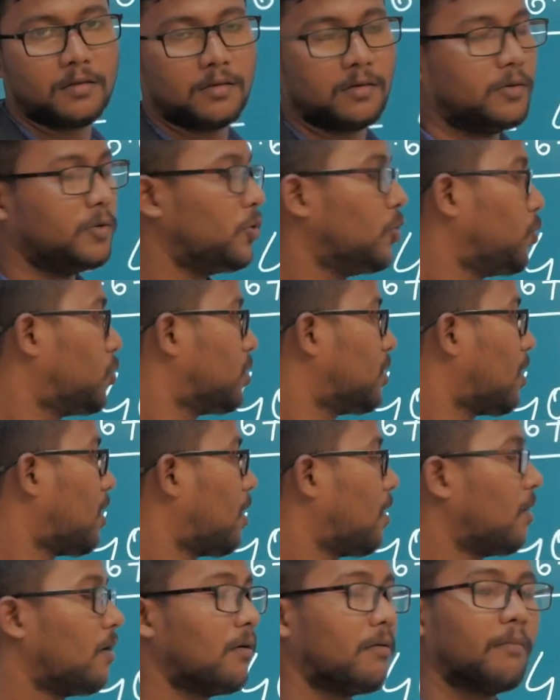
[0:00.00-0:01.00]
Due to
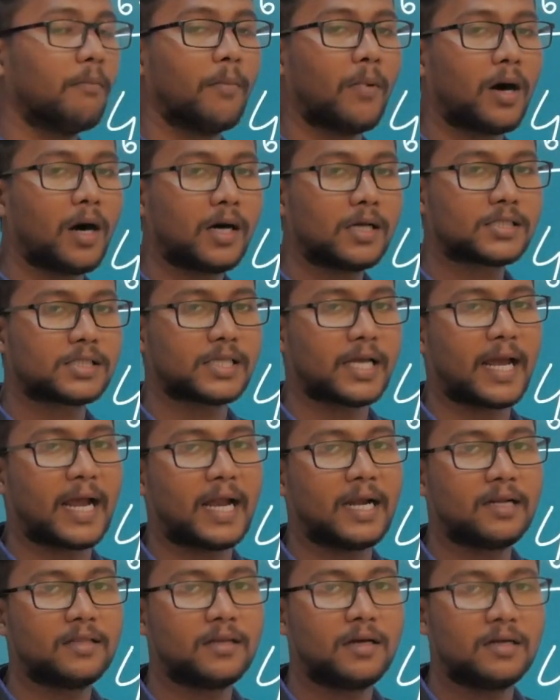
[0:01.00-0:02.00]
the mass
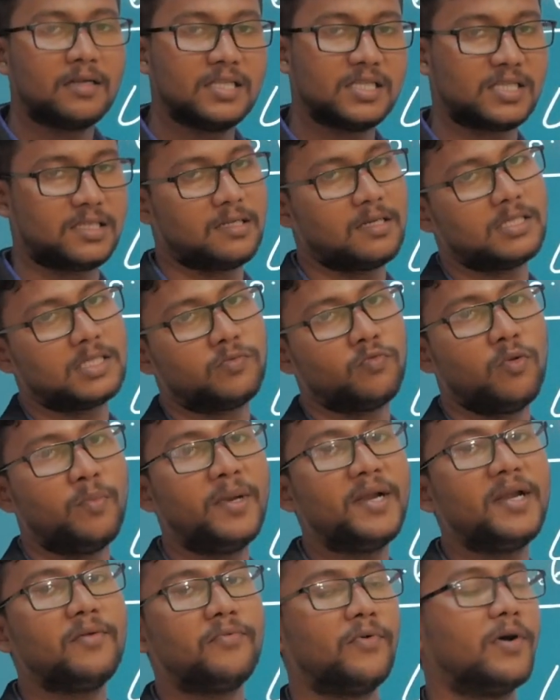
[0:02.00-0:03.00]
and the distance will
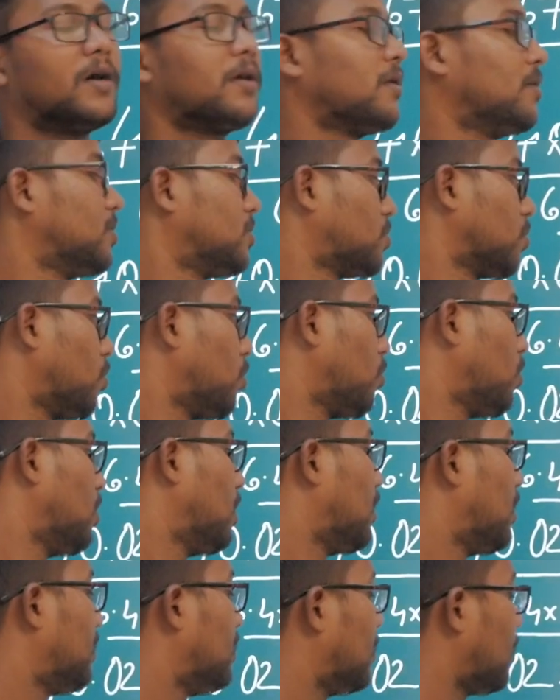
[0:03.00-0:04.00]
be differ, so
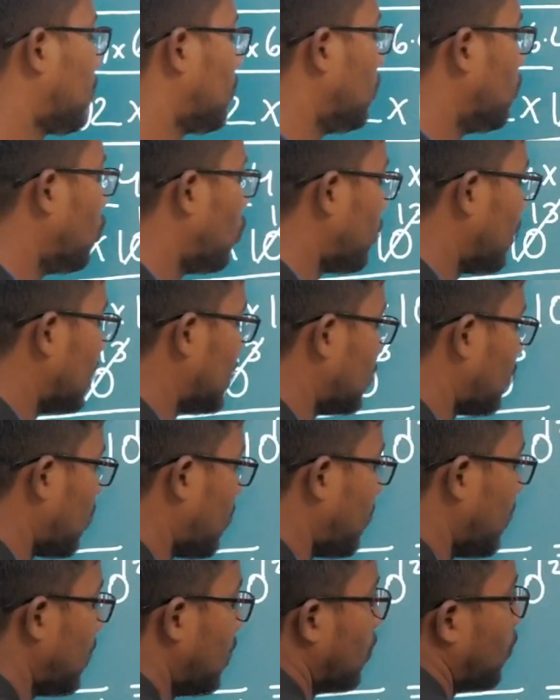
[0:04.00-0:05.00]
their moon it will
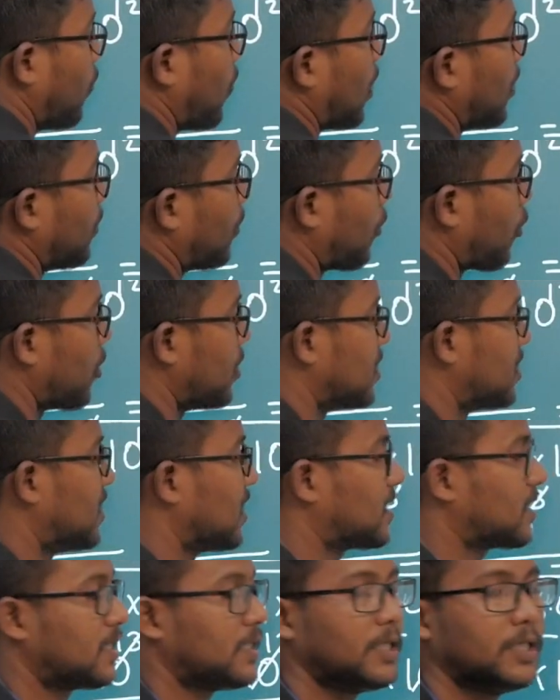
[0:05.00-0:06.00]
be
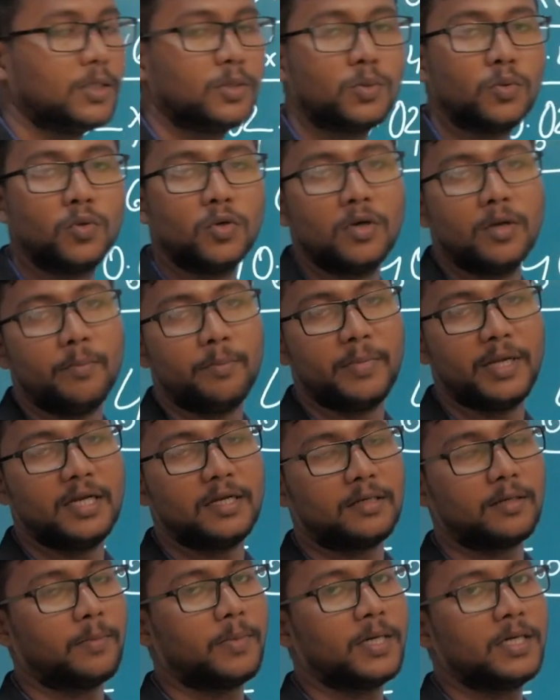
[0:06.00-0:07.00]
1.6 into
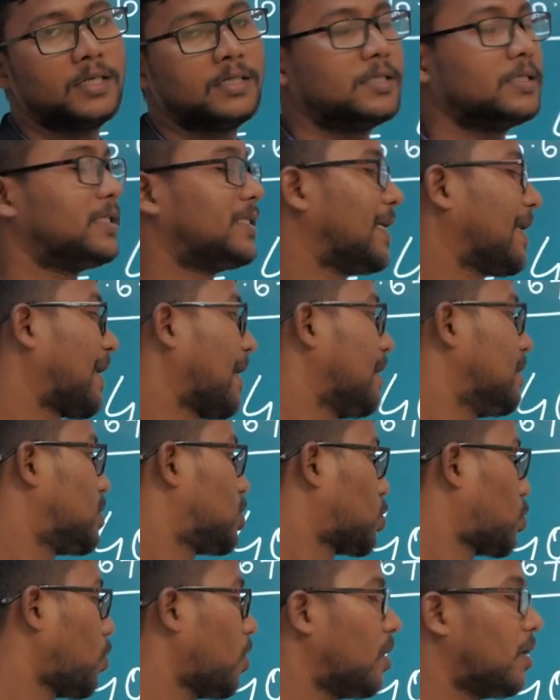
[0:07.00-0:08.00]
meter per second
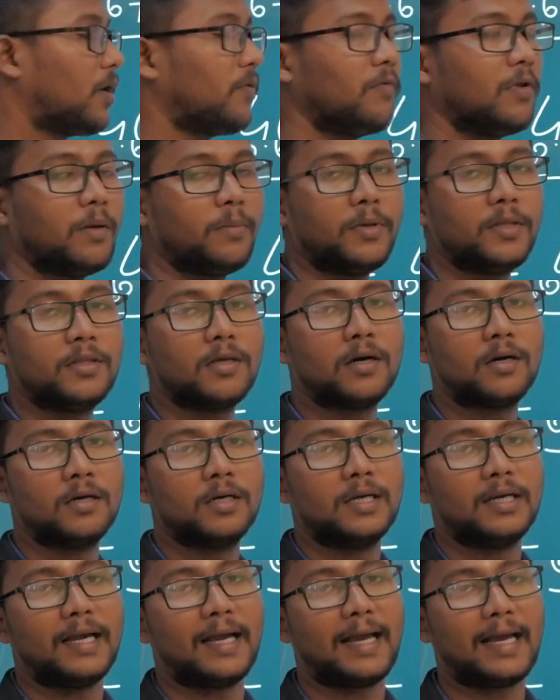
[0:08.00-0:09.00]
square will be the
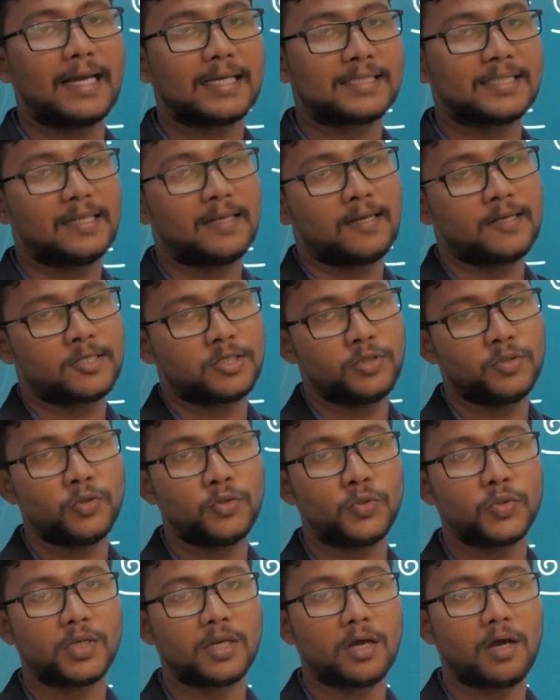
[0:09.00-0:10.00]
acceleration due
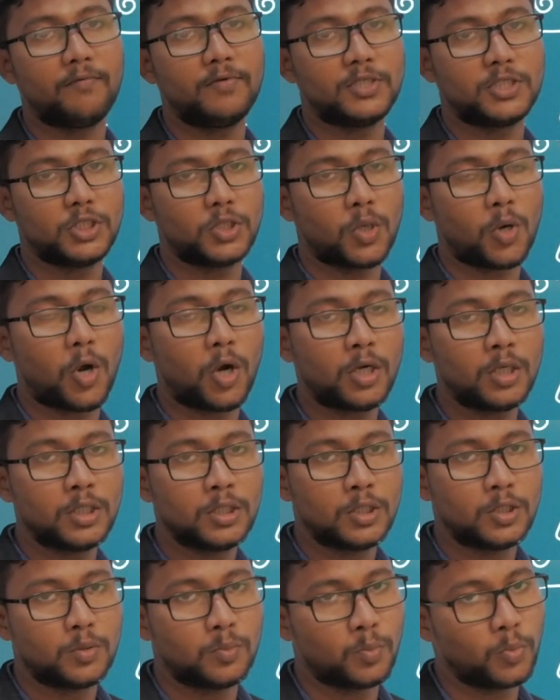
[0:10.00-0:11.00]
to gravity on
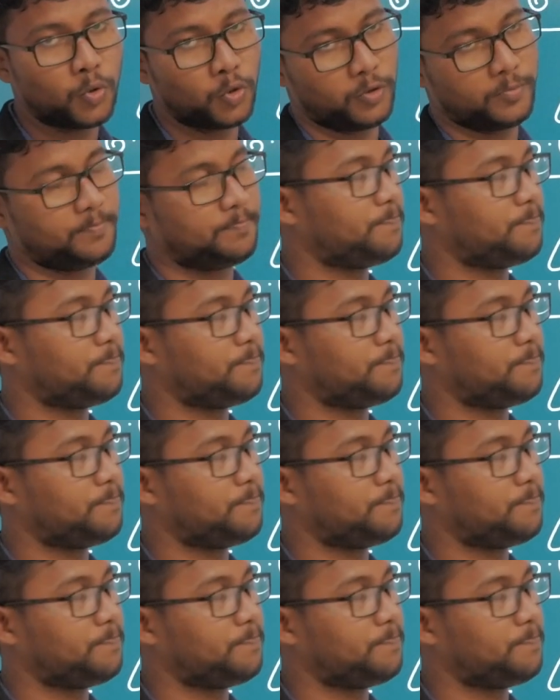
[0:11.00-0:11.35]
moon.